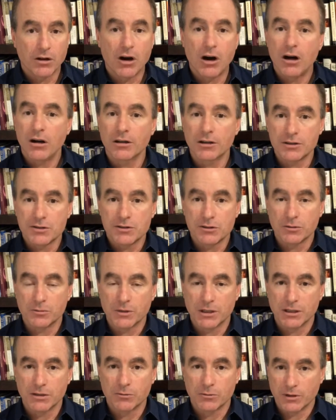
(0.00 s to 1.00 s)
all
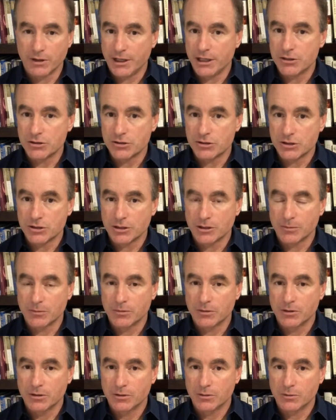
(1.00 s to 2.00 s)
consuming relationship
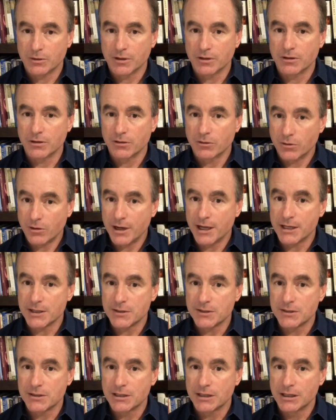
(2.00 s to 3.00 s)
with
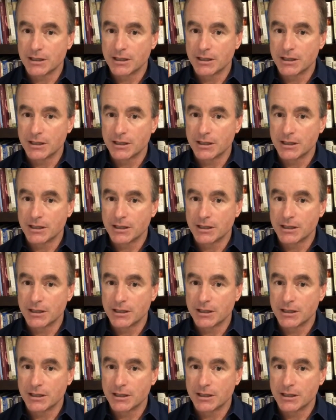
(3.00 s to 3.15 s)
Christ.